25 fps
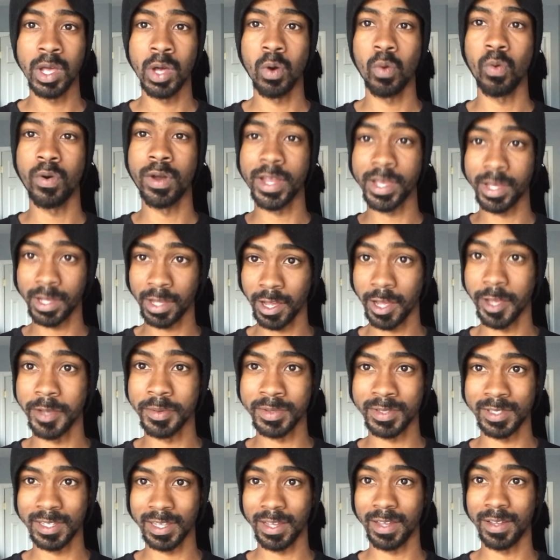when it
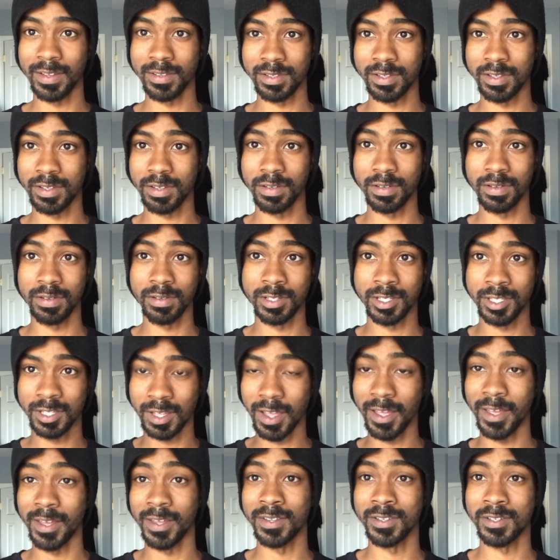comes down to
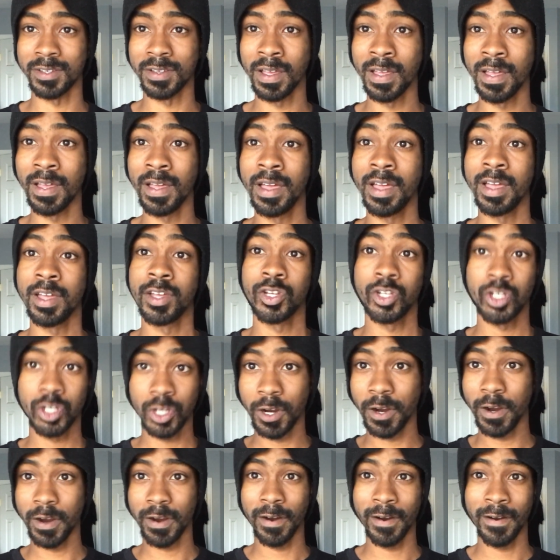science.
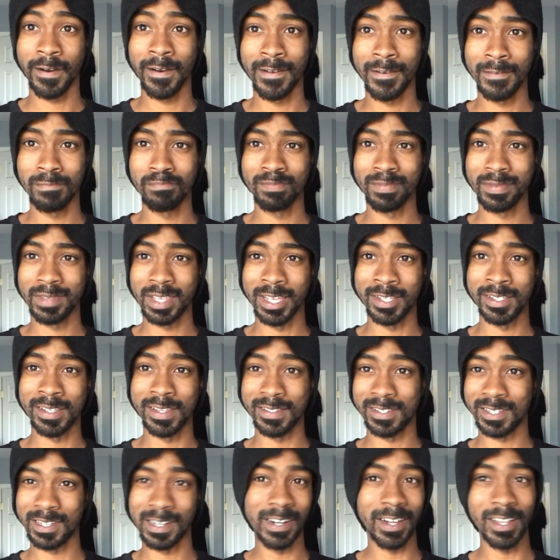Sure, it's
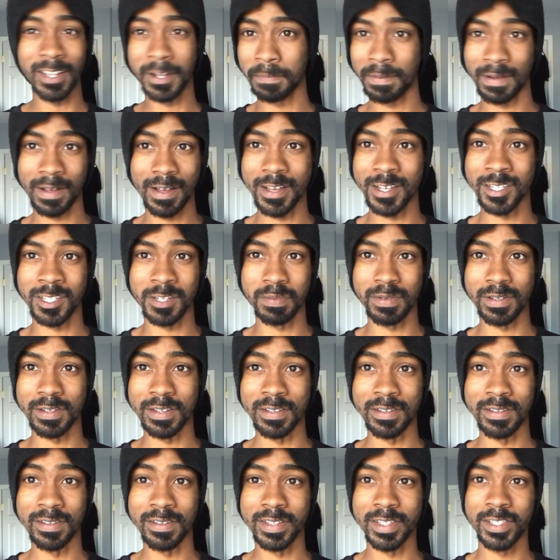entirely
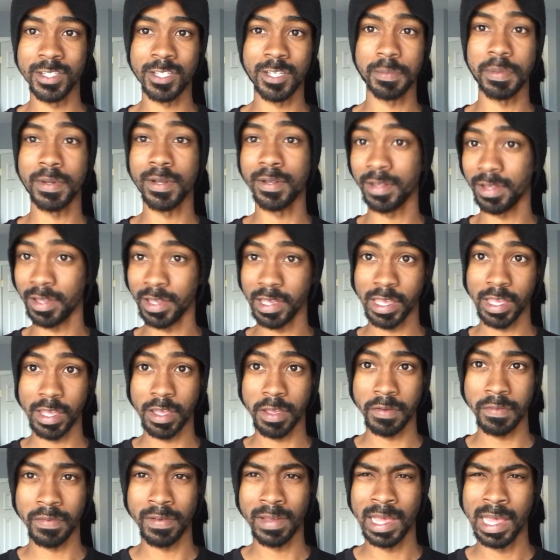possible to
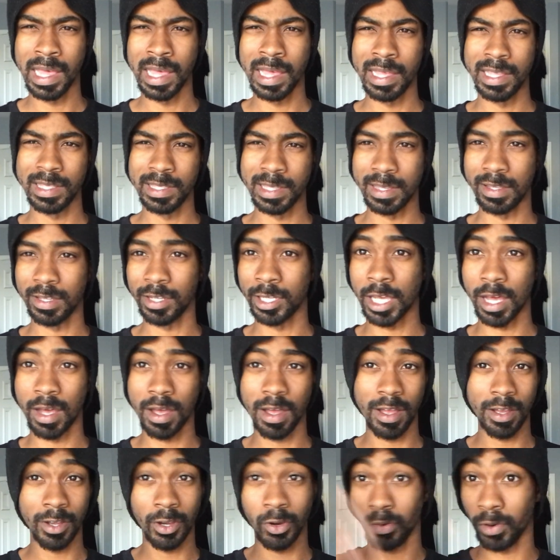believe that the
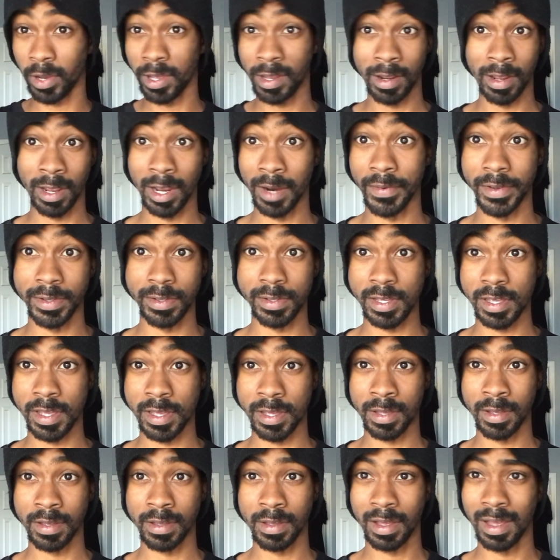God created
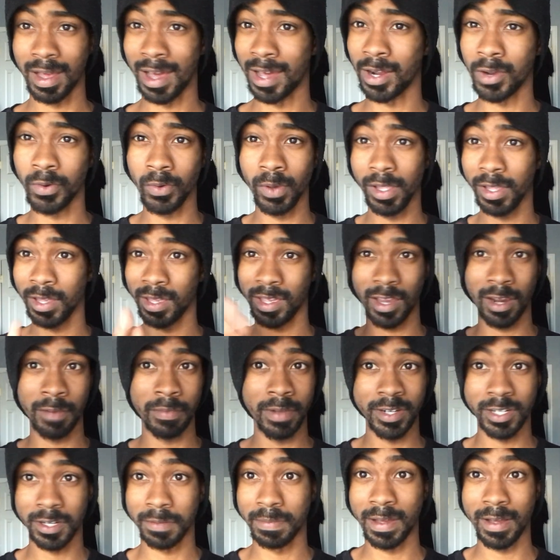everything. I don't really care
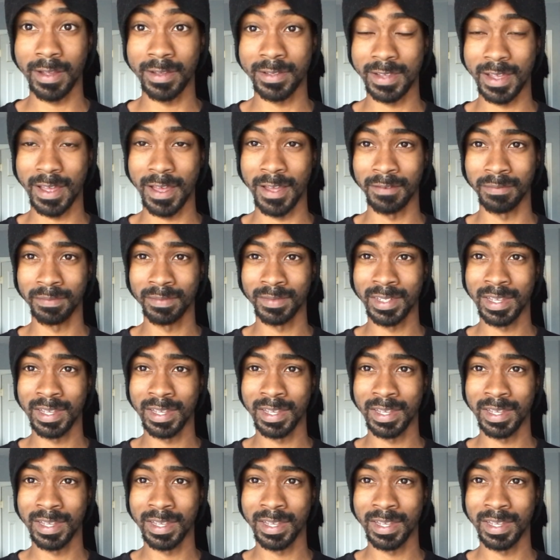much about that.